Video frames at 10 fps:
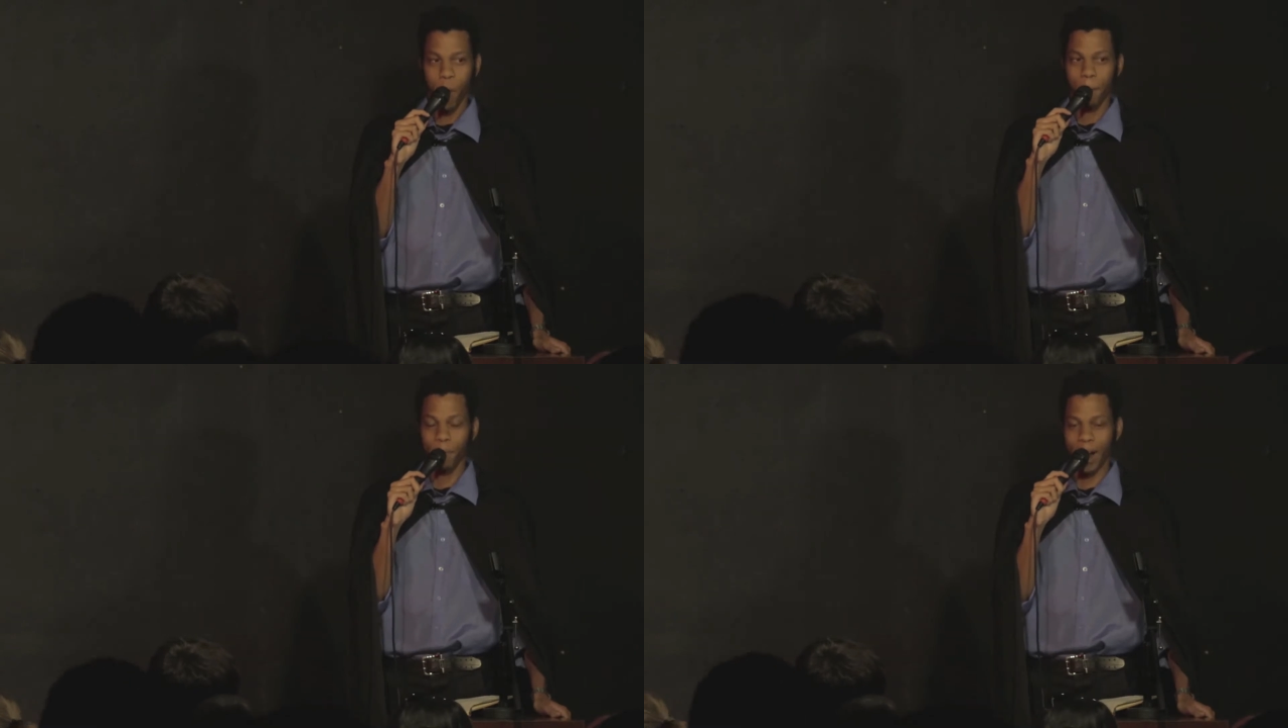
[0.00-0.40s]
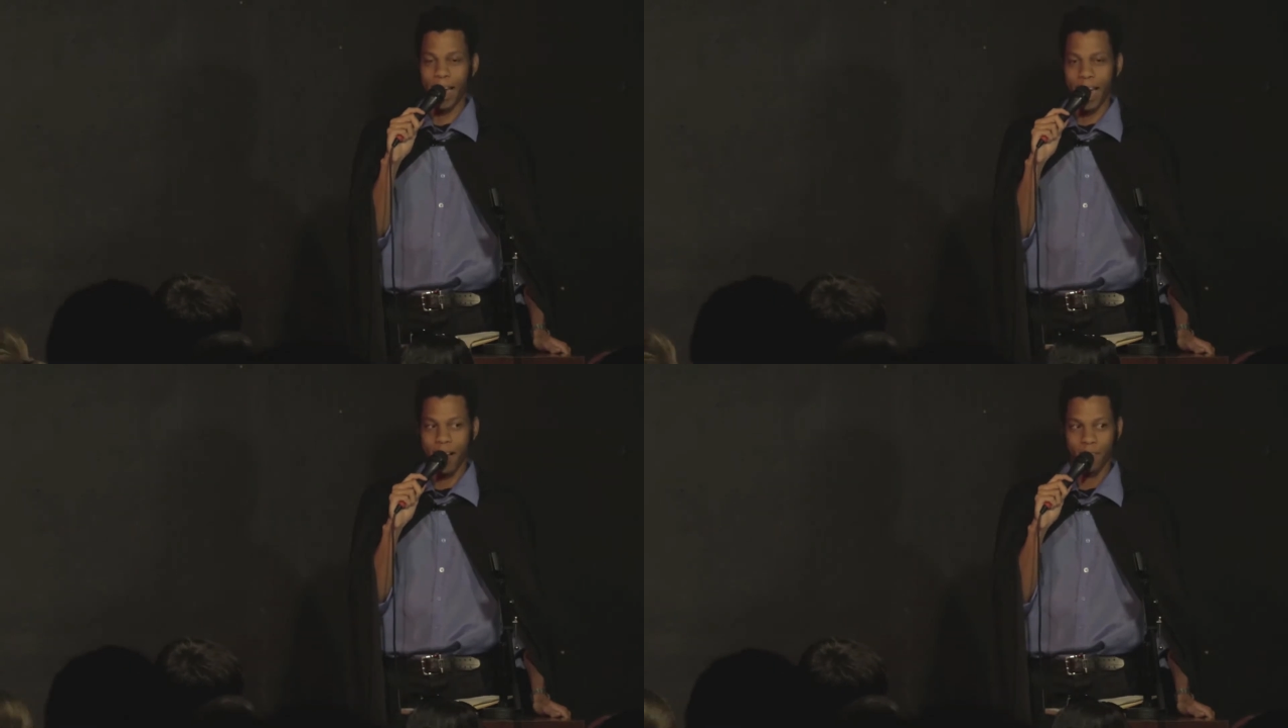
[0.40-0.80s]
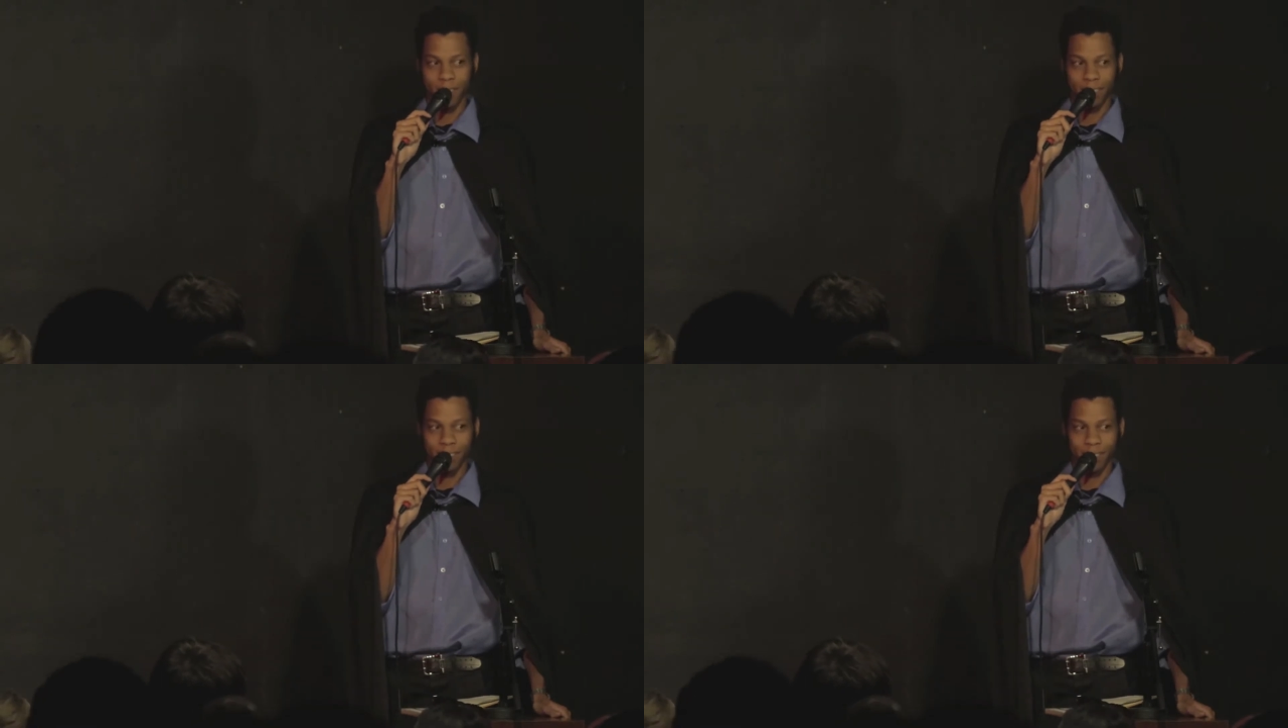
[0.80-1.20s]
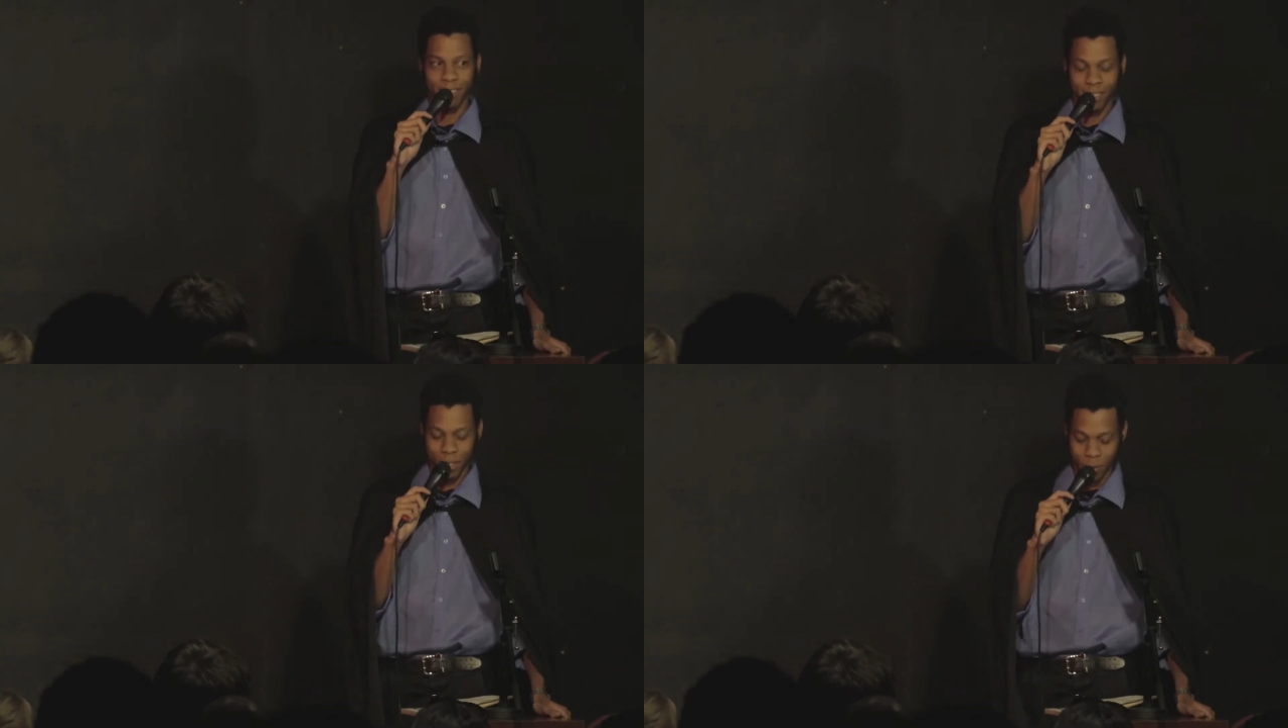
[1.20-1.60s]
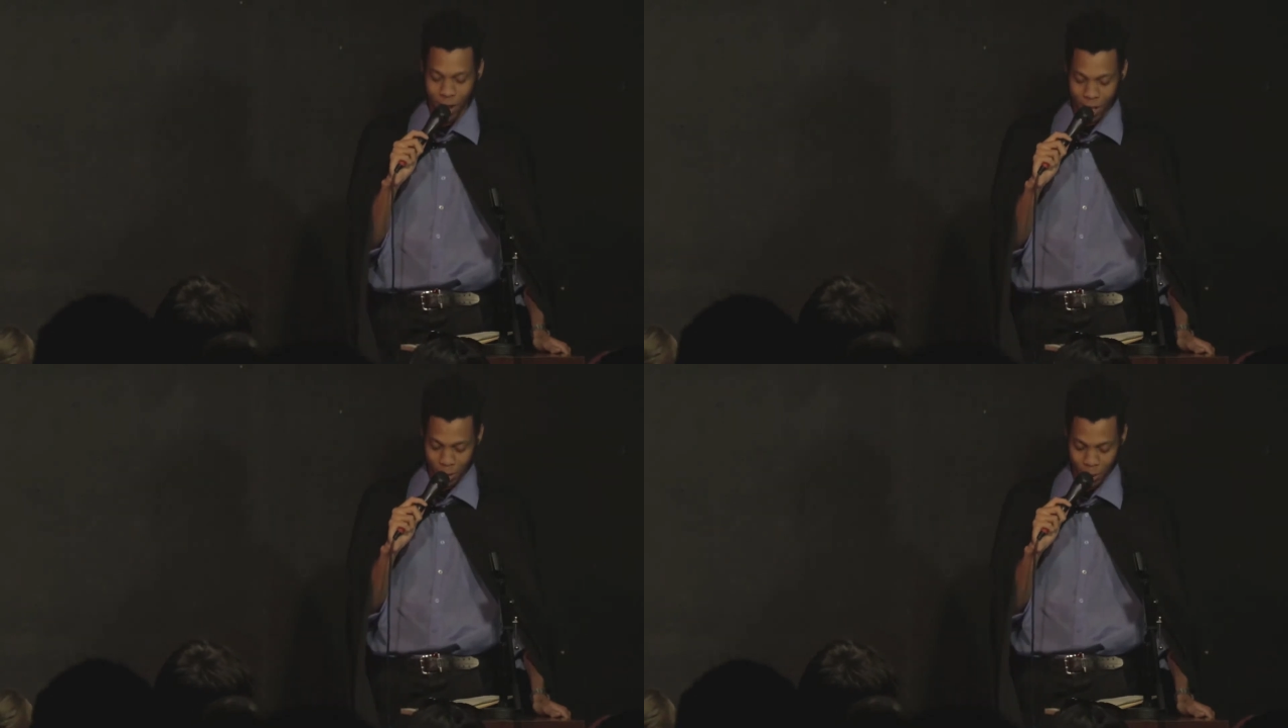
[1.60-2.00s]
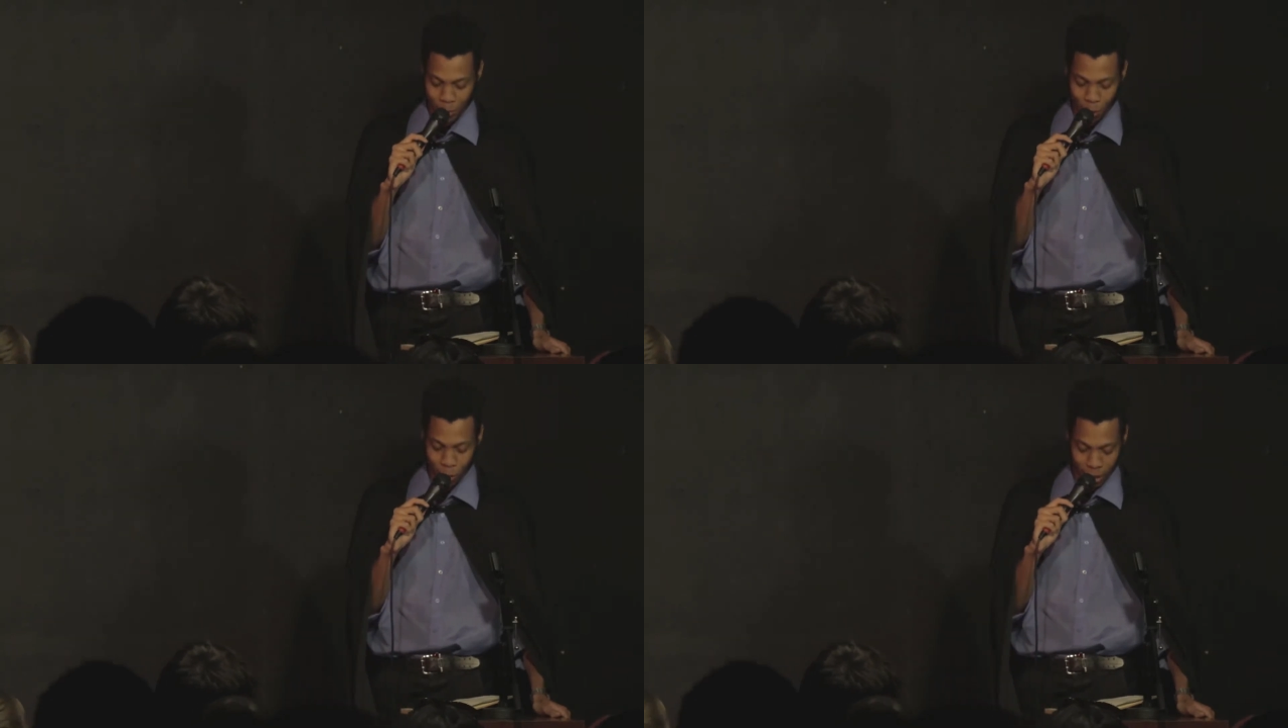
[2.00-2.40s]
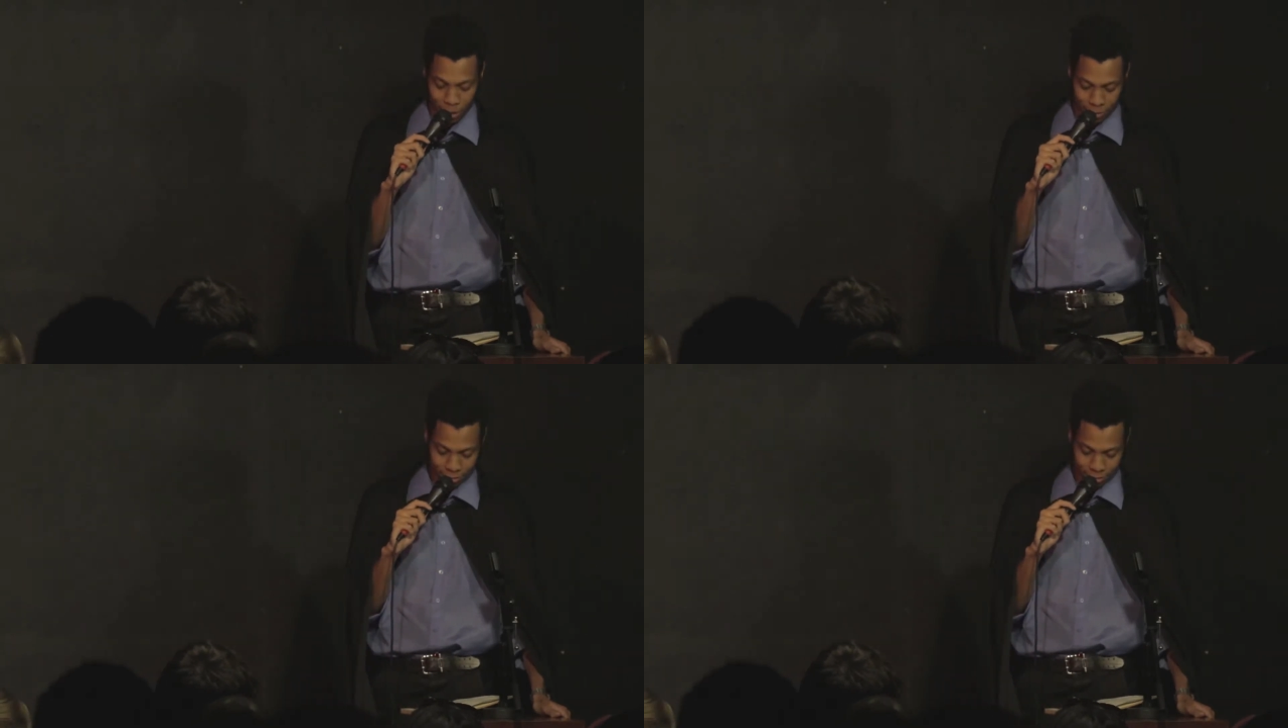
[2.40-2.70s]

Whoop, right out. Just fall to the floor.